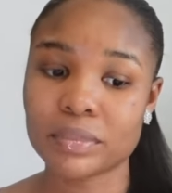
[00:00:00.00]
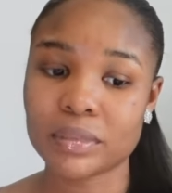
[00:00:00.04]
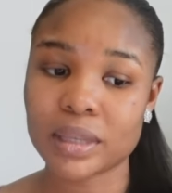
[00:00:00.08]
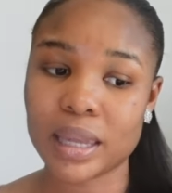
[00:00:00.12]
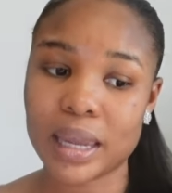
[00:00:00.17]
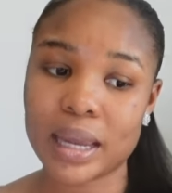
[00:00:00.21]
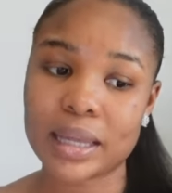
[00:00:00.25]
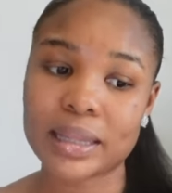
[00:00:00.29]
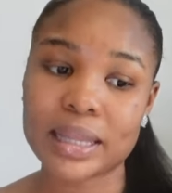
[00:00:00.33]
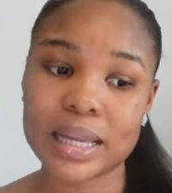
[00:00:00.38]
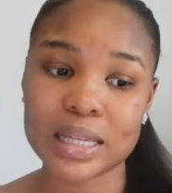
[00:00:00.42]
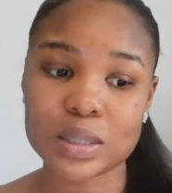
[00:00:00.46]

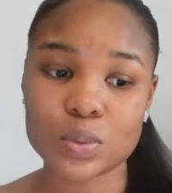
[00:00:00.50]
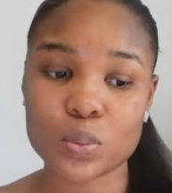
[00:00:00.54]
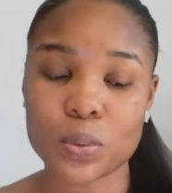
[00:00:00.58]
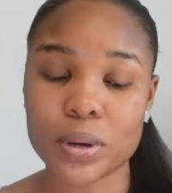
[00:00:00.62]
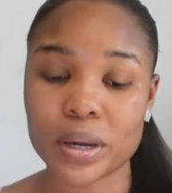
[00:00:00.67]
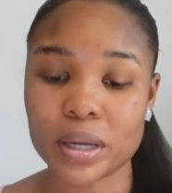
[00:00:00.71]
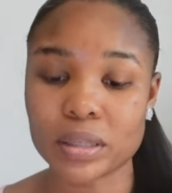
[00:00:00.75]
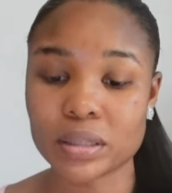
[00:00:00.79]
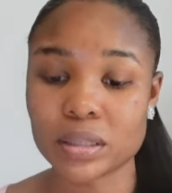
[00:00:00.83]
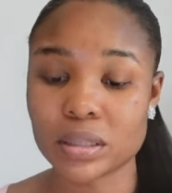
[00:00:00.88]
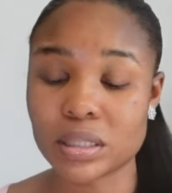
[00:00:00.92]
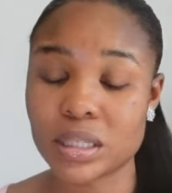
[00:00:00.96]
yeah, that's
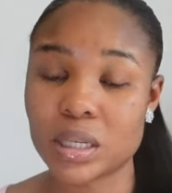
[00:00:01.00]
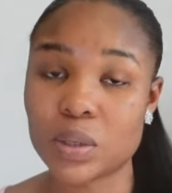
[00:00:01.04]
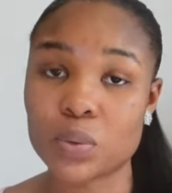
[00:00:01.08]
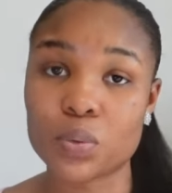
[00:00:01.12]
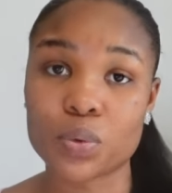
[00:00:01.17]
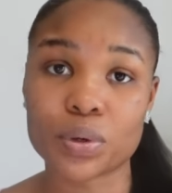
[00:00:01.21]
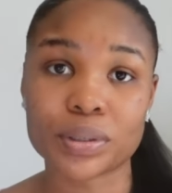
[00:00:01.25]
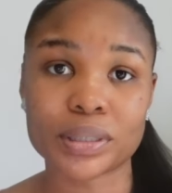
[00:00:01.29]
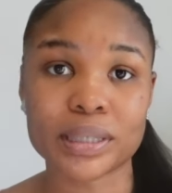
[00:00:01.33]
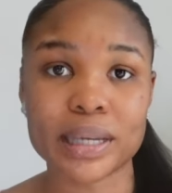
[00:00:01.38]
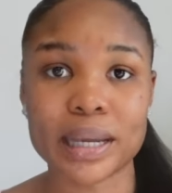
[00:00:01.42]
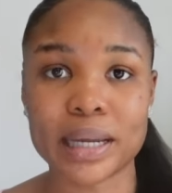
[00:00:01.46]
where the D
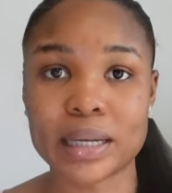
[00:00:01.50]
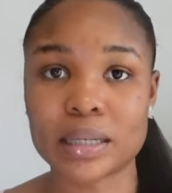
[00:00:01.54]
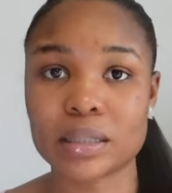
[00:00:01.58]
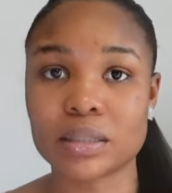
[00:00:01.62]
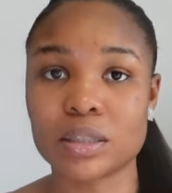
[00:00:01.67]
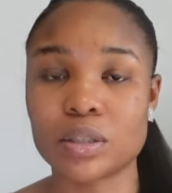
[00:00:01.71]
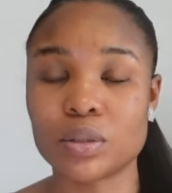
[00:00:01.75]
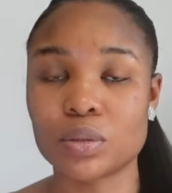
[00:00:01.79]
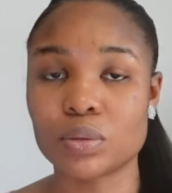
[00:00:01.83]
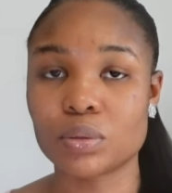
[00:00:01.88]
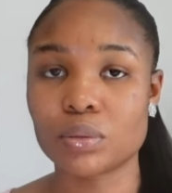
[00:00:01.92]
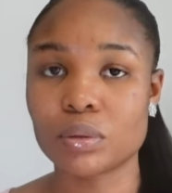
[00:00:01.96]
word can,
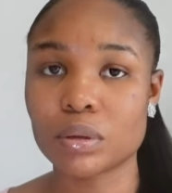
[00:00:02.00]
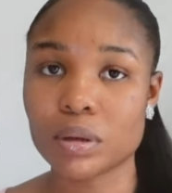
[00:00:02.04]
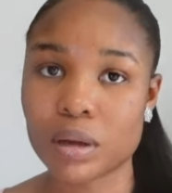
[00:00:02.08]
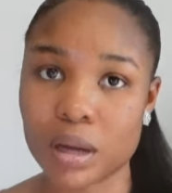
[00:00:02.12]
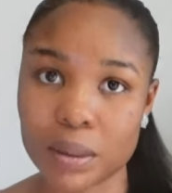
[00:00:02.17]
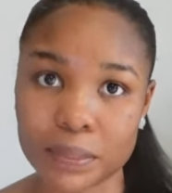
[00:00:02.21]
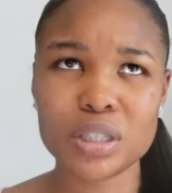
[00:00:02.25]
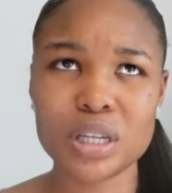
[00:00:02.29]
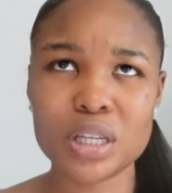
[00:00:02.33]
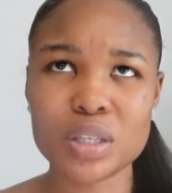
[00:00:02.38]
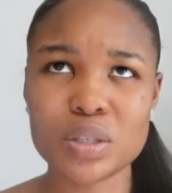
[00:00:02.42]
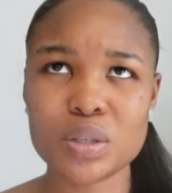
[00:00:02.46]
you know,
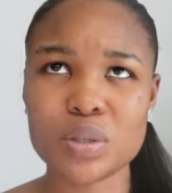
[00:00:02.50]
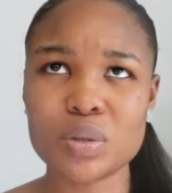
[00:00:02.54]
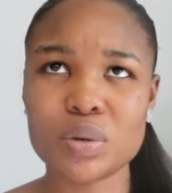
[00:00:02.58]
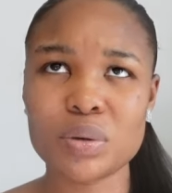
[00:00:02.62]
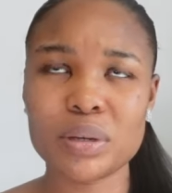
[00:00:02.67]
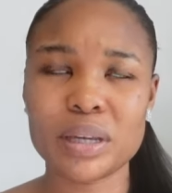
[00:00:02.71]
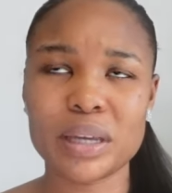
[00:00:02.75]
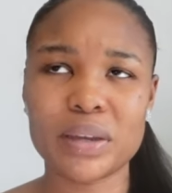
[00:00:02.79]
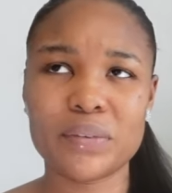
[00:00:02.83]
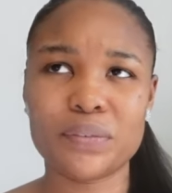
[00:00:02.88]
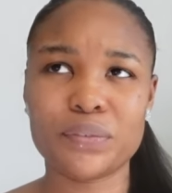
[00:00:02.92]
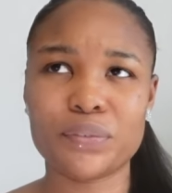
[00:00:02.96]
come. You need to know
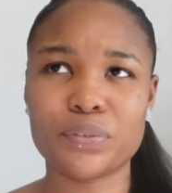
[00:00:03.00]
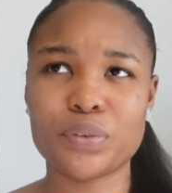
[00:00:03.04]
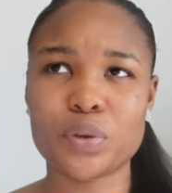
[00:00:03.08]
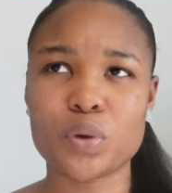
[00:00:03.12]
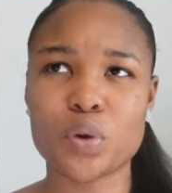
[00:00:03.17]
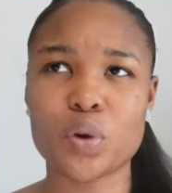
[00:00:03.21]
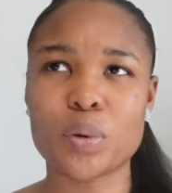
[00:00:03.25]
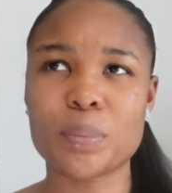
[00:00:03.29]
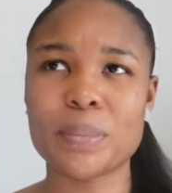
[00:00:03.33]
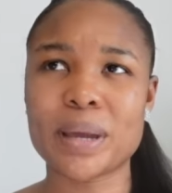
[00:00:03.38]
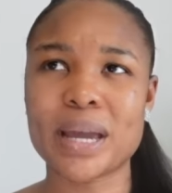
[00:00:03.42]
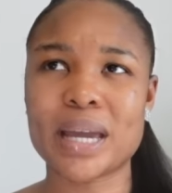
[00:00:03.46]
if
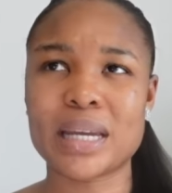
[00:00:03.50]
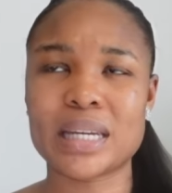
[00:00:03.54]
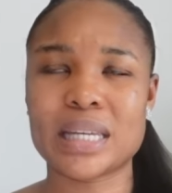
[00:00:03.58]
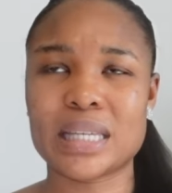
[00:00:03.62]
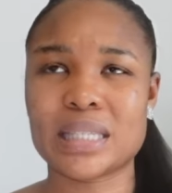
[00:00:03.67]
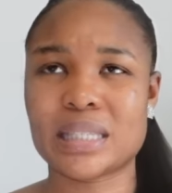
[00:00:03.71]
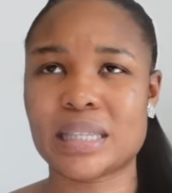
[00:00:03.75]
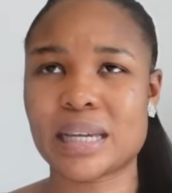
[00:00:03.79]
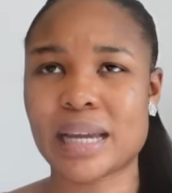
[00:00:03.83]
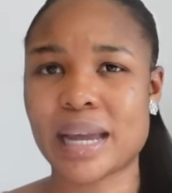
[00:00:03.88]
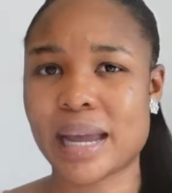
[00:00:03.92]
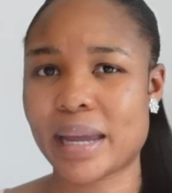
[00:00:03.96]
your man
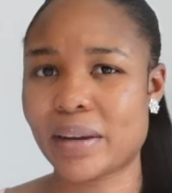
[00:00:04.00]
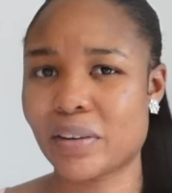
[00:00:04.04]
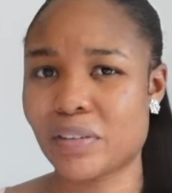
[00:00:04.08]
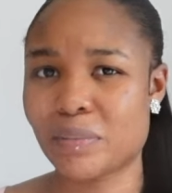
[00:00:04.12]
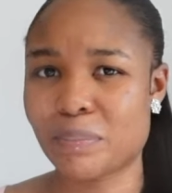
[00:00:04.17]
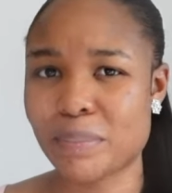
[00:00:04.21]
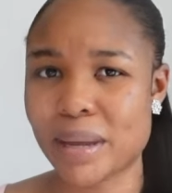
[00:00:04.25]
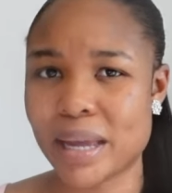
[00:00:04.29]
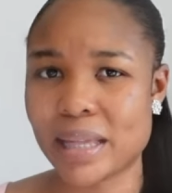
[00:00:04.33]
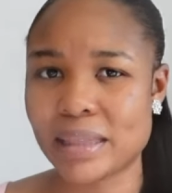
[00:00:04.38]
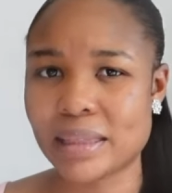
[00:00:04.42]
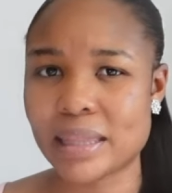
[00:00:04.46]
is the kind
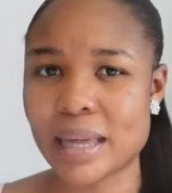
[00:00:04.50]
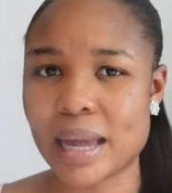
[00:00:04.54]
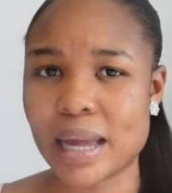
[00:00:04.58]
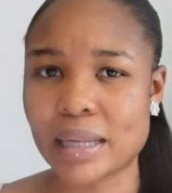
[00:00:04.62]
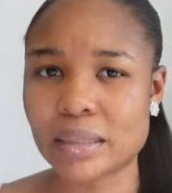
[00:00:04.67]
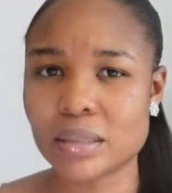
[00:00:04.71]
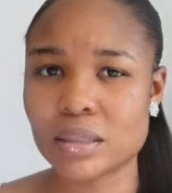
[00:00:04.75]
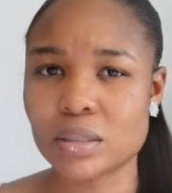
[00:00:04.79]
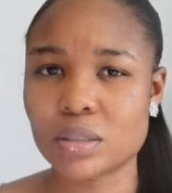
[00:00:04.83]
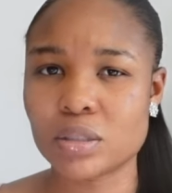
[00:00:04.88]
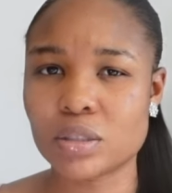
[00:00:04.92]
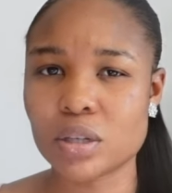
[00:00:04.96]
of man
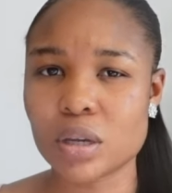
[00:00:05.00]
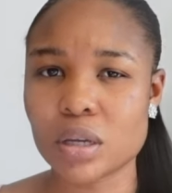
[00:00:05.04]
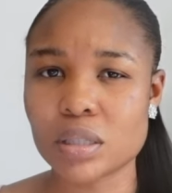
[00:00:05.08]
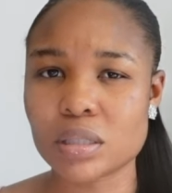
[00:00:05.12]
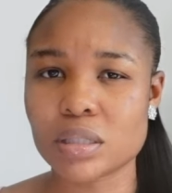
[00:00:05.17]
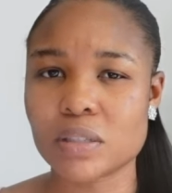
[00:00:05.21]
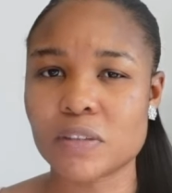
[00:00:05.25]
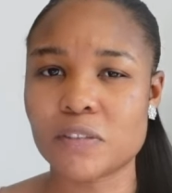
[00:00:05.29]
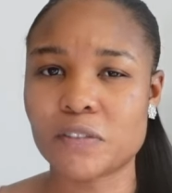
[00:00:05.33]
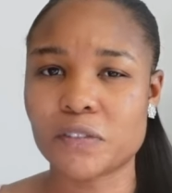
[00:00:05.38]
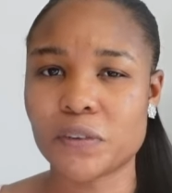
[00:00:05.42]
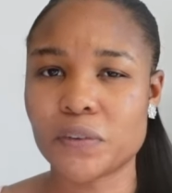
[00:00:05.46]
that
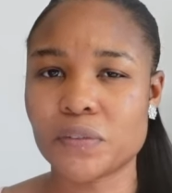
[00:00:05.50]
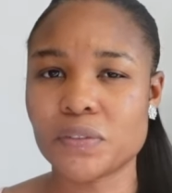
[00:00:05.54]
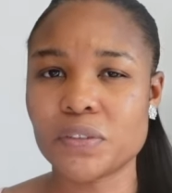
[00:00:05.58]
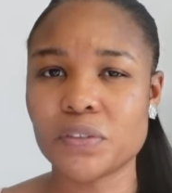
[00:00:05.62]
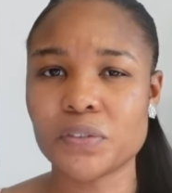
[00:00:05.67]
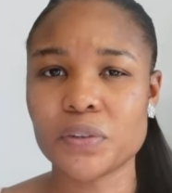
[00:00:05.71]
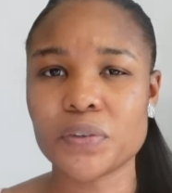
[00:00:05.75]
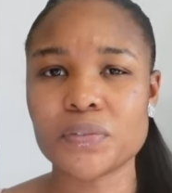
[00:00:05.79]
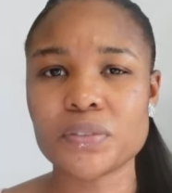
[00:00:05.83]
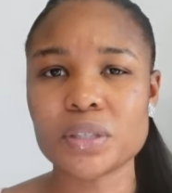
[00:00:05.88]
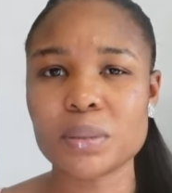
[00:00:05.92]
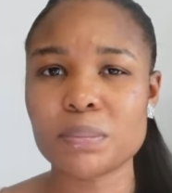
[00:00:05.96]
does the fifty
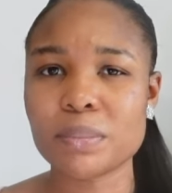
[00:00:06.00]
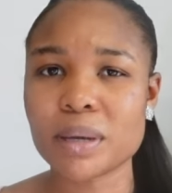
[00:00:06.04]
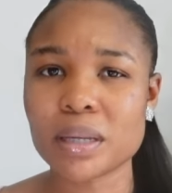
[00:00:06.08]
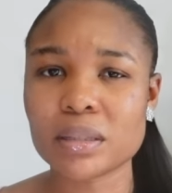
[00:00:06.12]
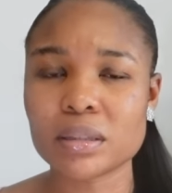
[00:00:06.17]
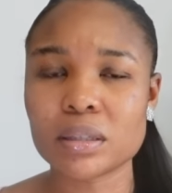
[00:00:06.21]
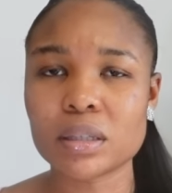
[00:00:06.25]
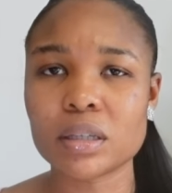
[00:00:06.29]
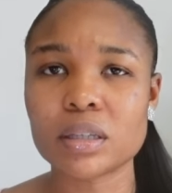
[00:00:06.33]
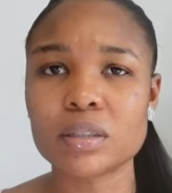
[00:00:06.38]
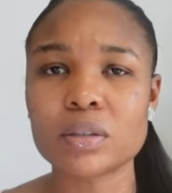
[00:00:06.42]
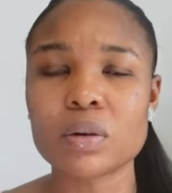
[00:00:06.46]
fifty
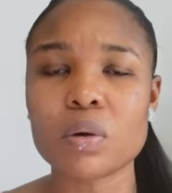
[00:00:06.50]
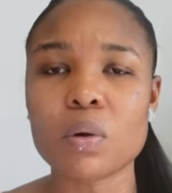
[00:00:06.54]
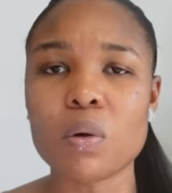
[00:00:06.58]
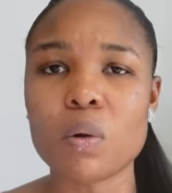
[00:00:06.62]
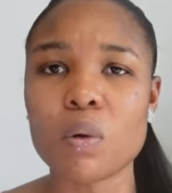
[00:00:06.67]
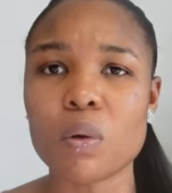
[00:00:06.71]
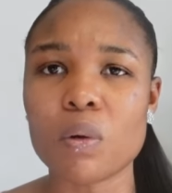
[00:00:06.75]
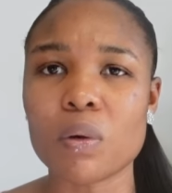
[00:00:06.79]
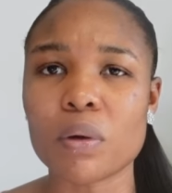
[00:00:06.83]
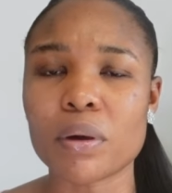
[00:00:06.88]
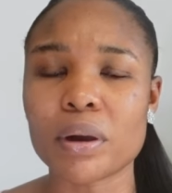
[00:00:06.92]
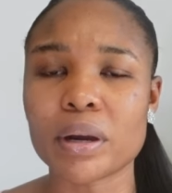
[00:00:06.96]
method,
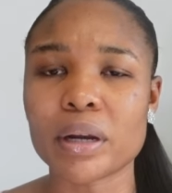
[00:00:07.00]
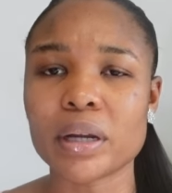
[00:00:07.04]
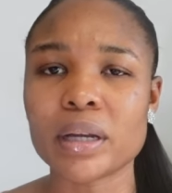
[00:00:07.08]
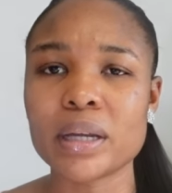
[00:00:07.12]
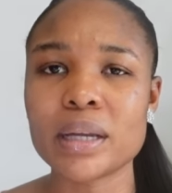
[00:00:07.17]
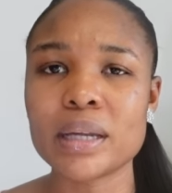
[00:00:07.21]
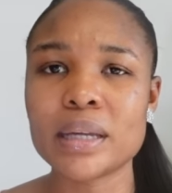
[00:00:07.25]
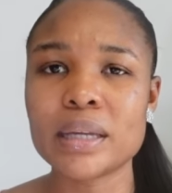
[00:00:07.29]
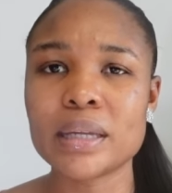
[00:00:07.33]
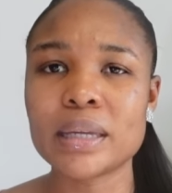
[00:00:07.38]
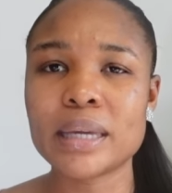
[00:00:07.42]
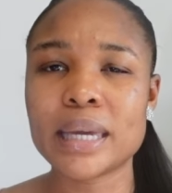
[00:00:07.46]
or
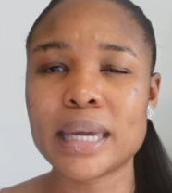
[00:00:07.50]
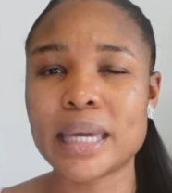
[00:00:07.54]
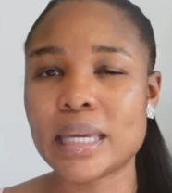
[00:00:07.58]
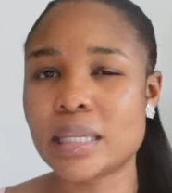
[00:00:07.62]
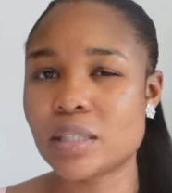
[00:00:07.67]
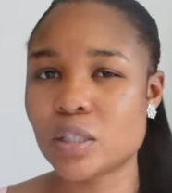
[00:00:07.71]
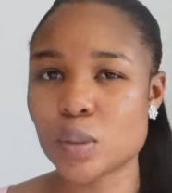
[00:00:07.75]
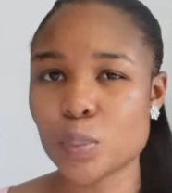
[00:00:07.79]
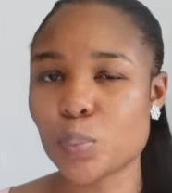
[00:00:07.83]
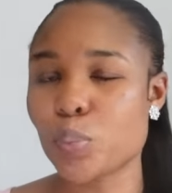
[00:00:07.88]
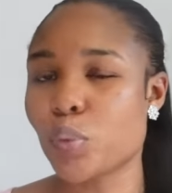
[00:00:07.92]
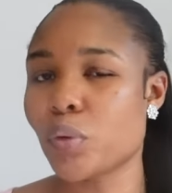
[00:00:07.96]

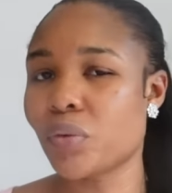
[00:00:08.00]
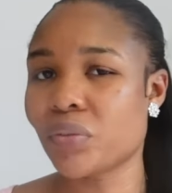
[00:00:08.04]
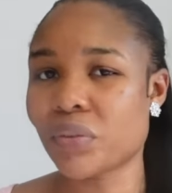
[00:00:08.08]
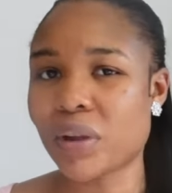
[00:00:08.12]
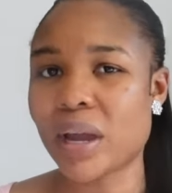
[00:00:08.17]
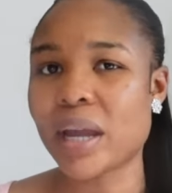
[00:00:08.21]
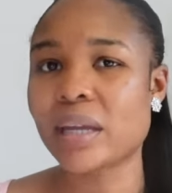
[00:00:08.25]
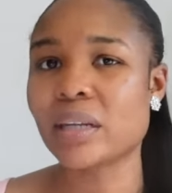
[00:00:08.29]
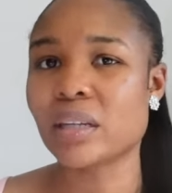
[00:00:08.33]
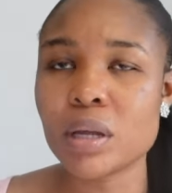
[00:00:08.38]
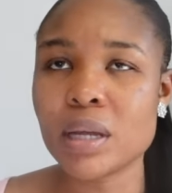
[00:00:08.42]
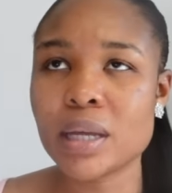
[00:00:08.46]
he's a
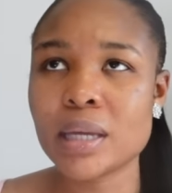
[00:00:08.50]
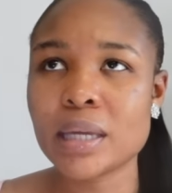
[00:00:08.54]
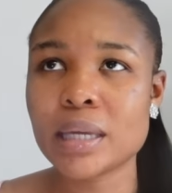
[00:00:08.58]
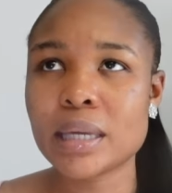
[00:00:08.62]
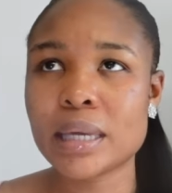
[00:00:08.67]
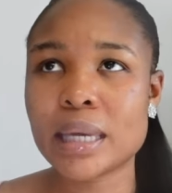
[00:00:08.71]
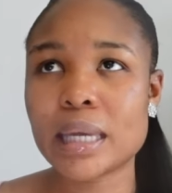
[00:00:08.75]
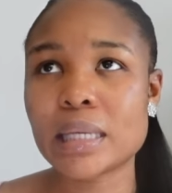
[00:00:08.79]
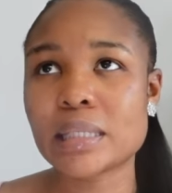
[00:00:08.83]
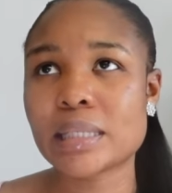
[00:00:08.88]
provider. He